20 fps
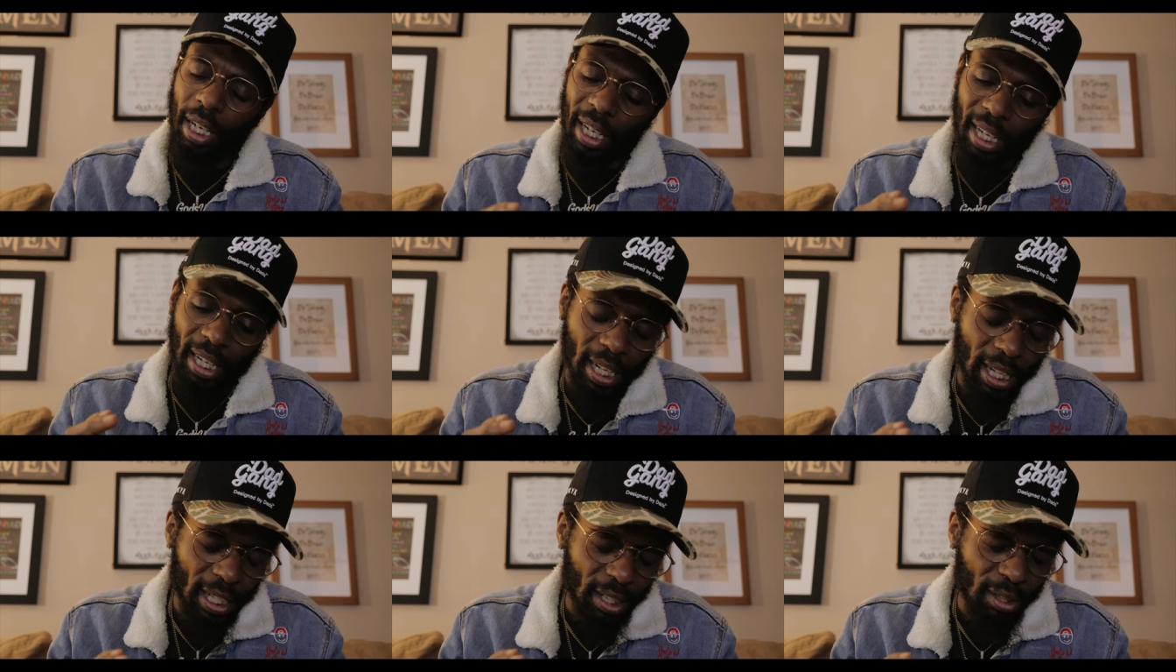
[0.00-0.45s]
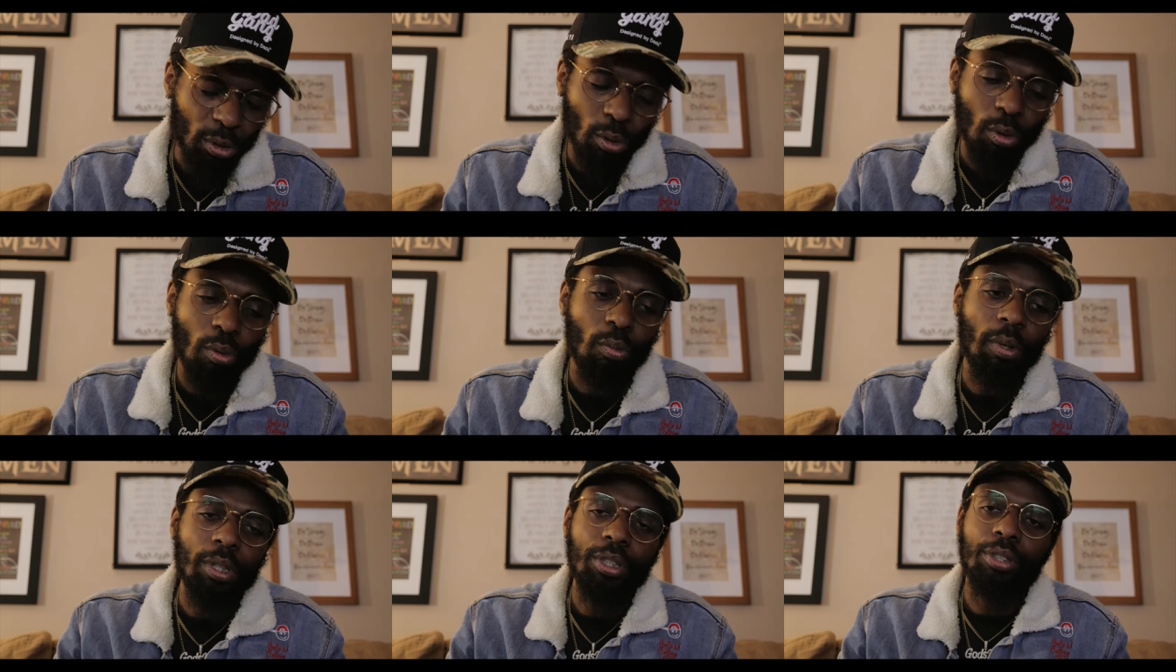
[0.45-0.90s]
and
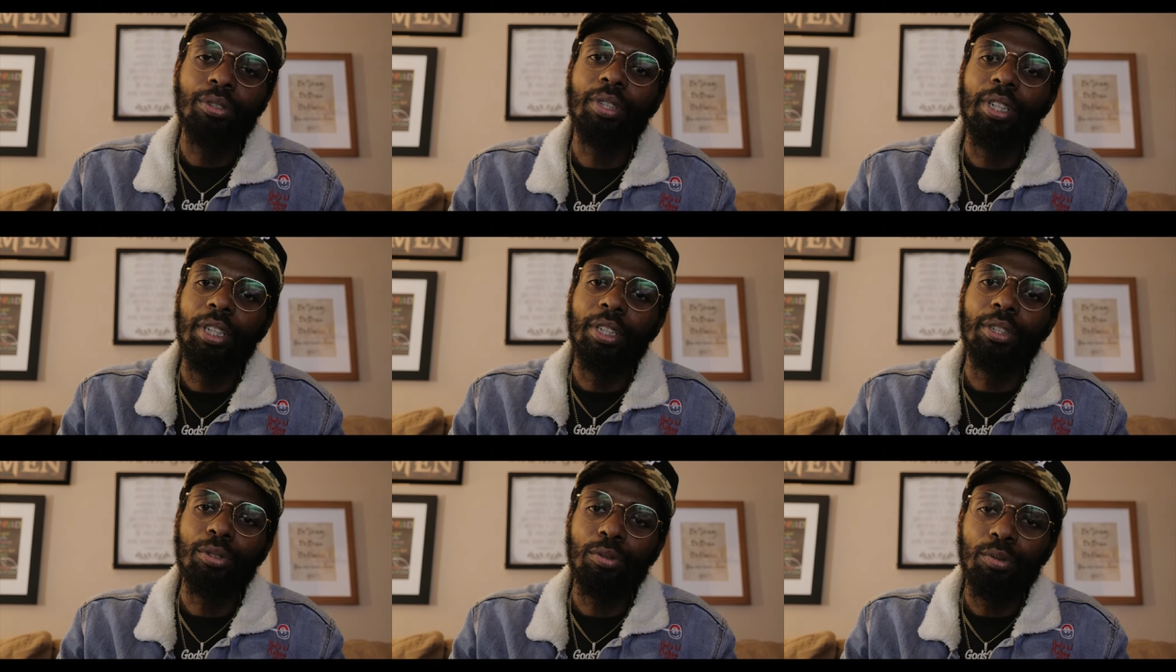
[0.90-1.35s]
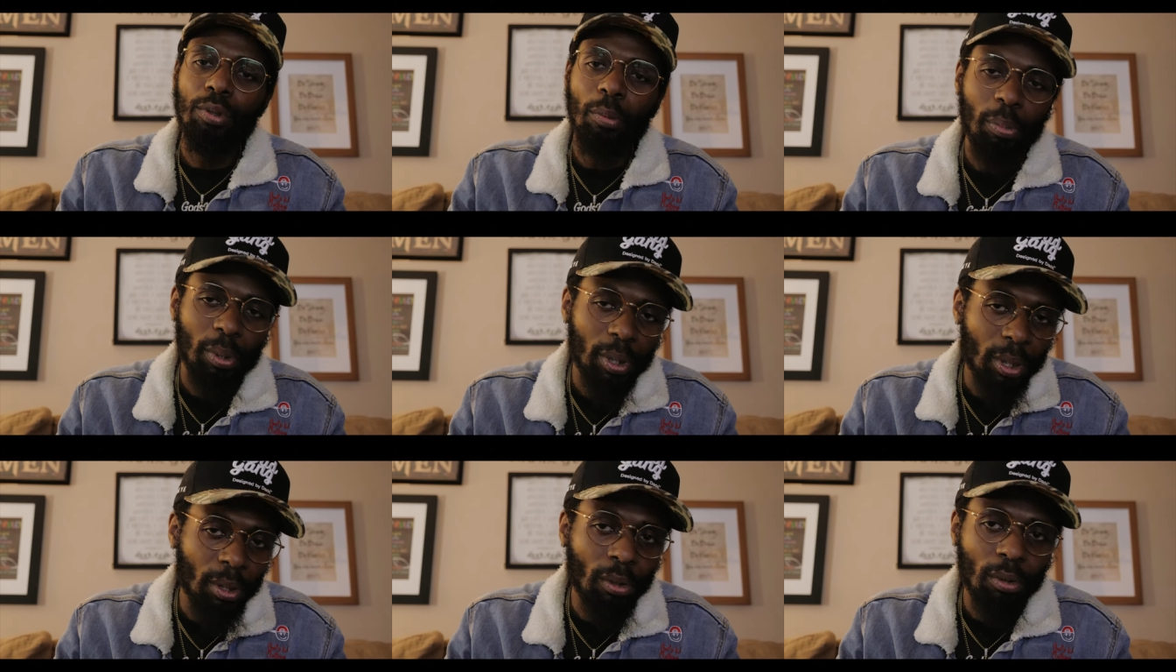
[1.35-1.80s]
doing what you need to
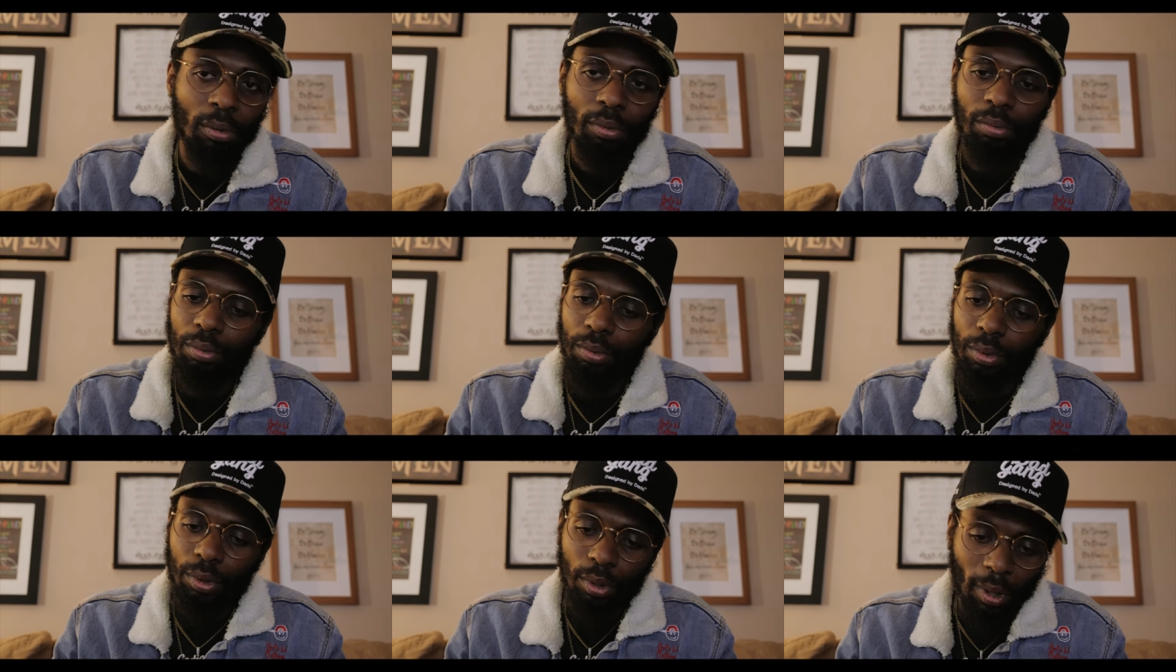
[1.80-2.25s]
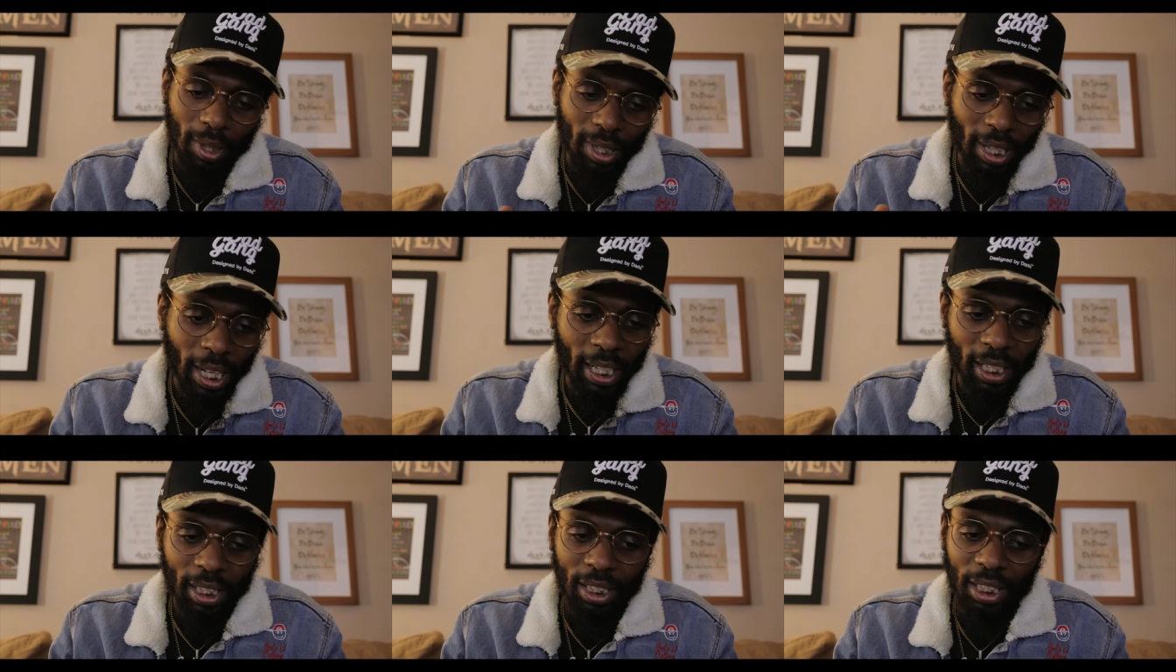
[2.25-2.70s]
build, you know, a
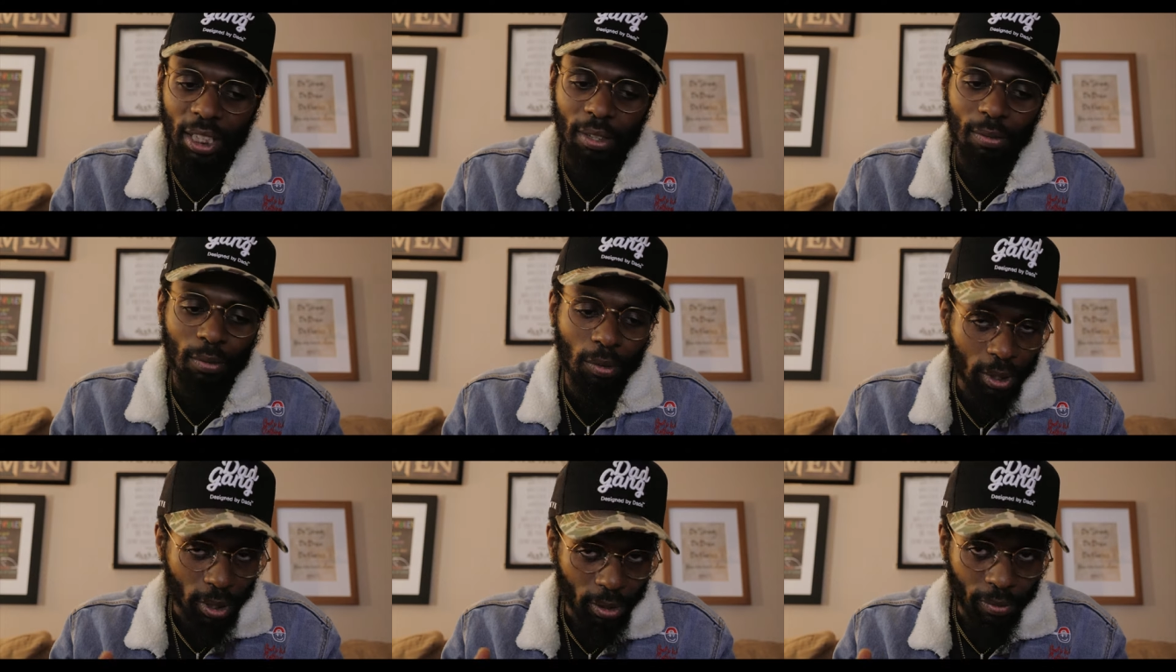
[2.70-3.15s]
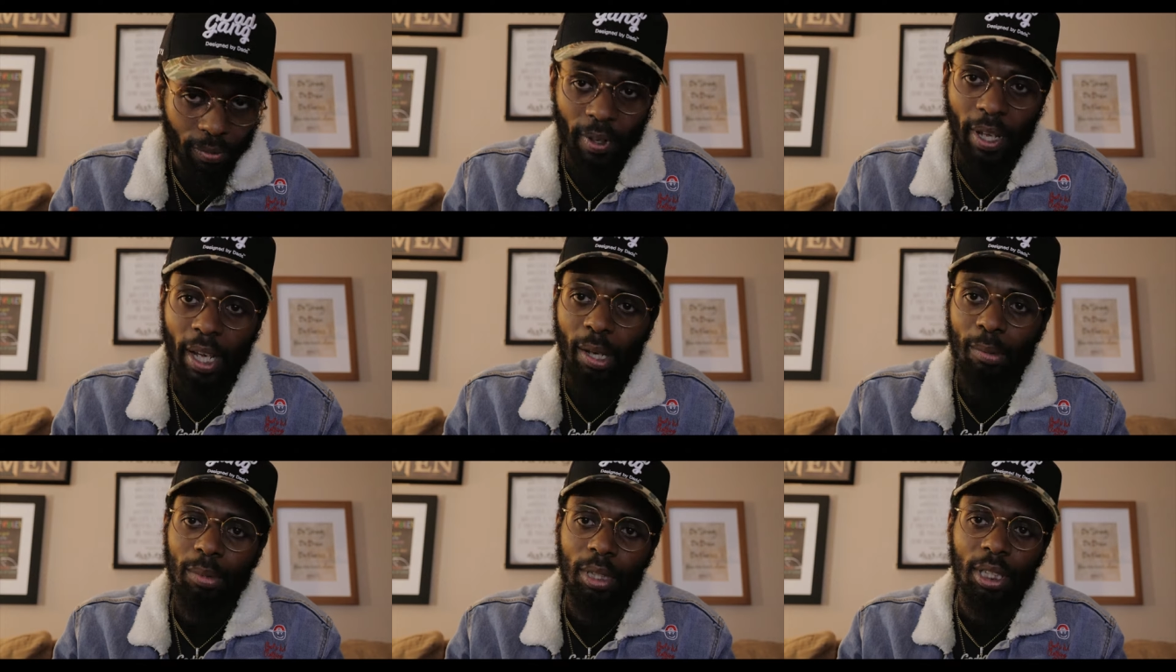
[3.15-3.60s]
legacy for your
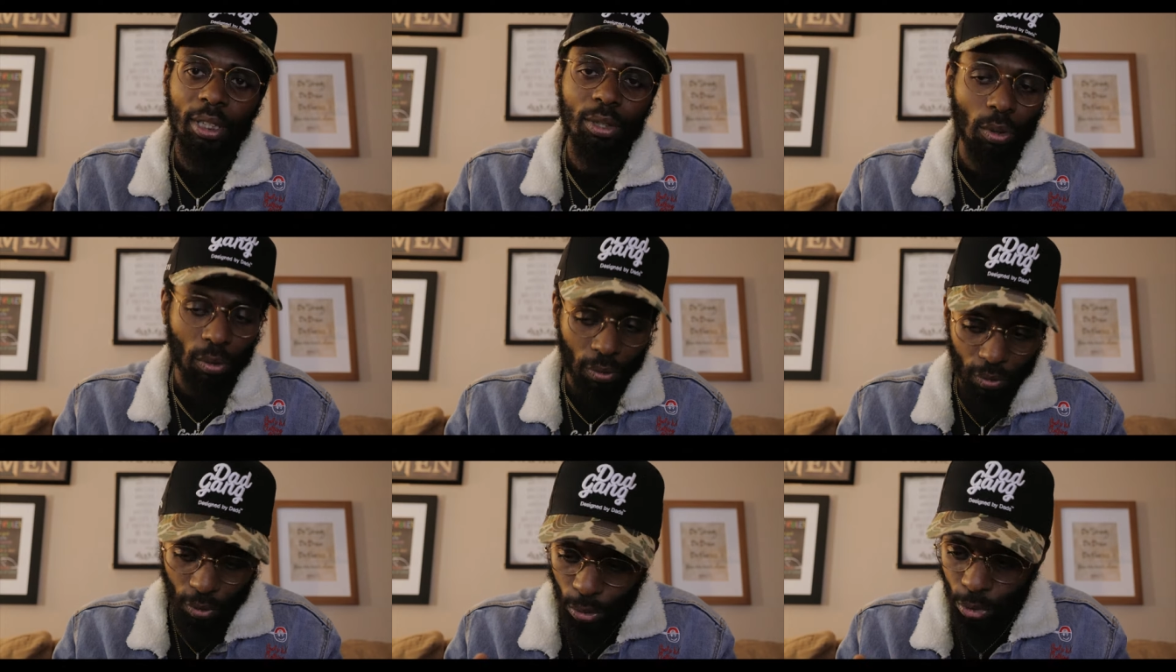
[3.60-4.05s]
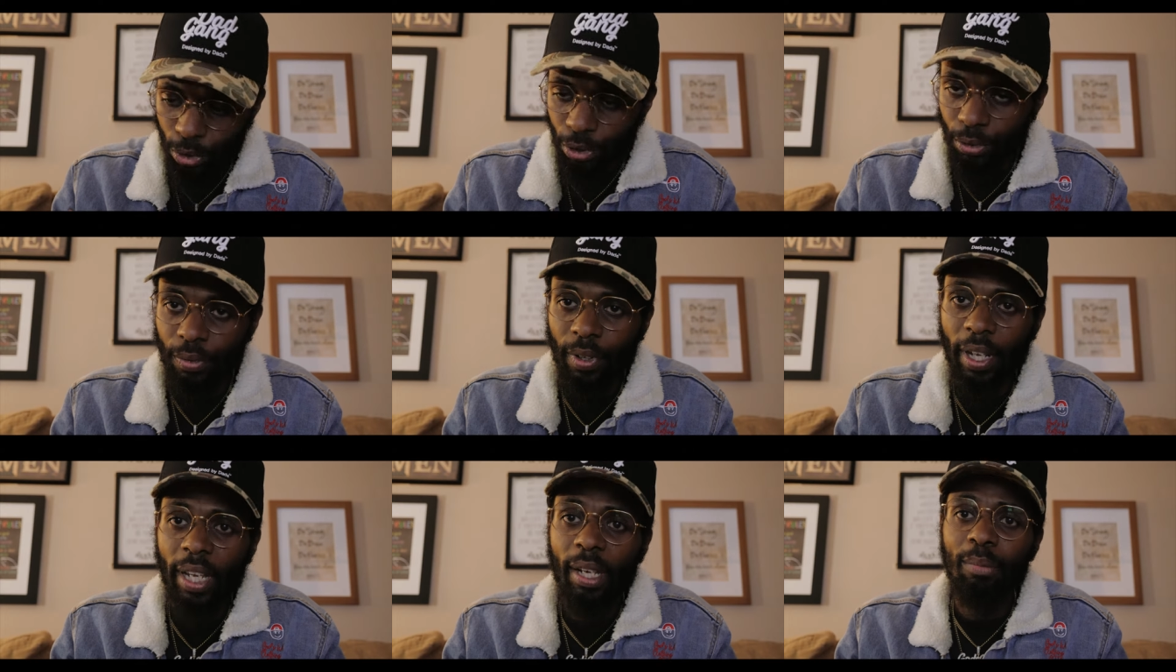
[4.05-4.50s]
families or
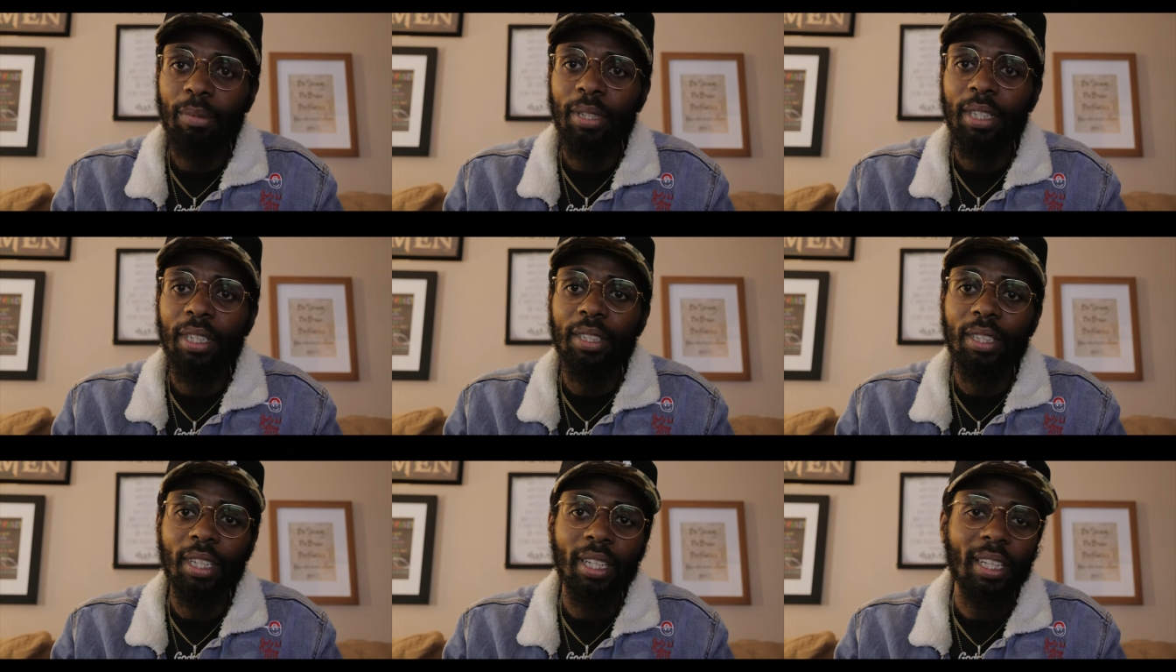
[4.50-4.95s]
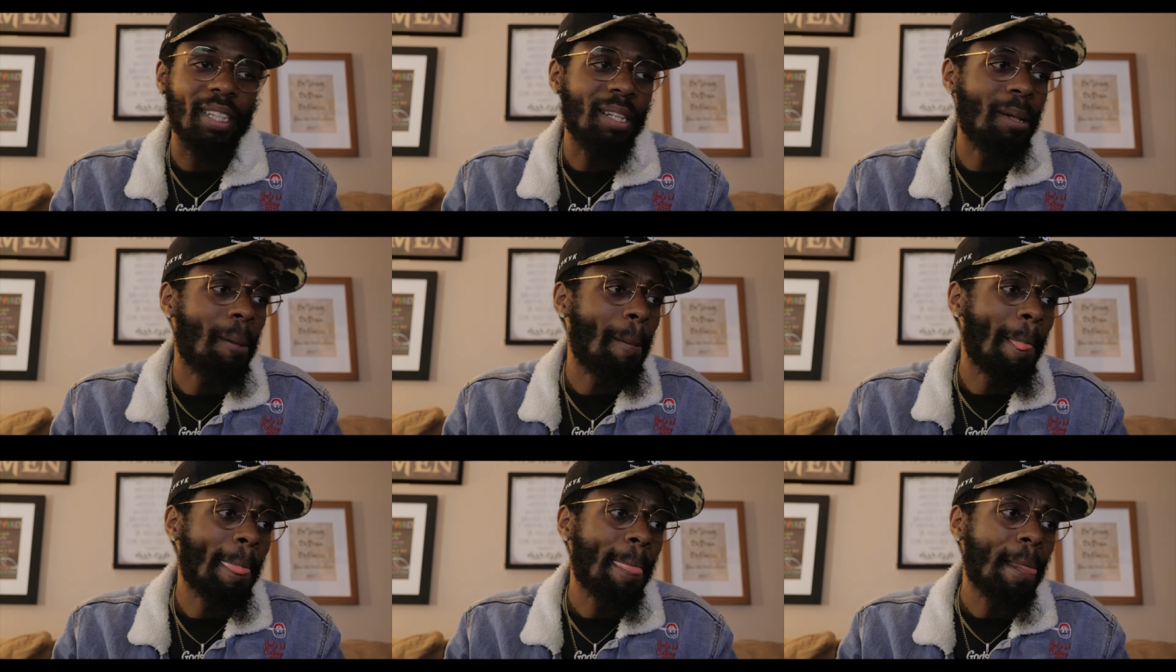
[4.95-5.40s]
future families, and